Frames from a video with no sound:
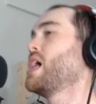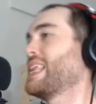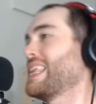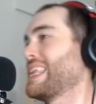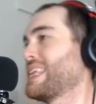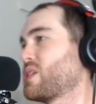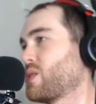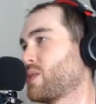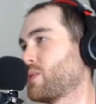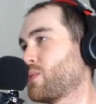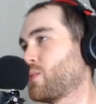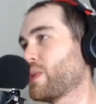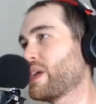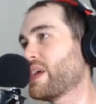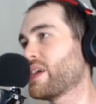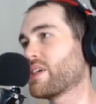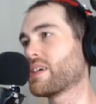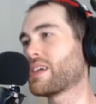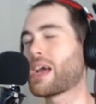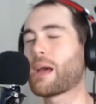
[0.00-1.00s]
This is
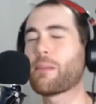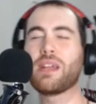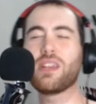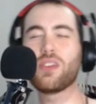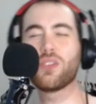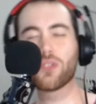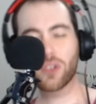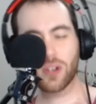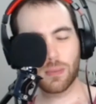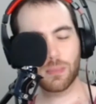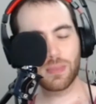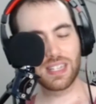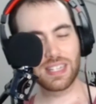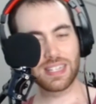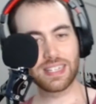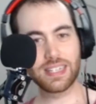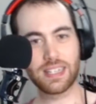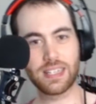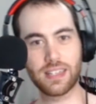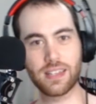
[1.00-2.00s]
weird. I mean,
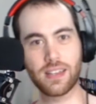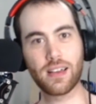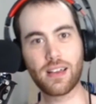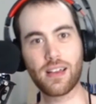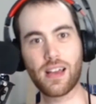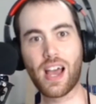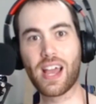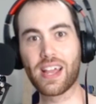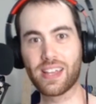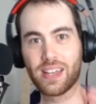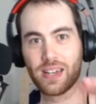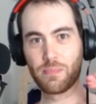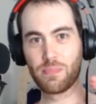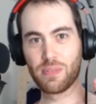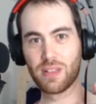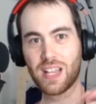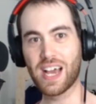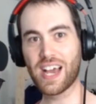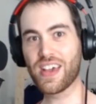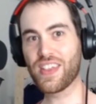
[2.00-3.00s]
normally I can
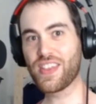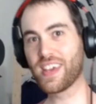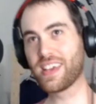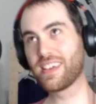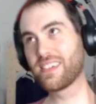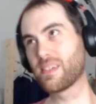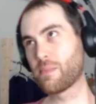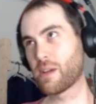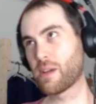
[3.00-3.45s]
apply things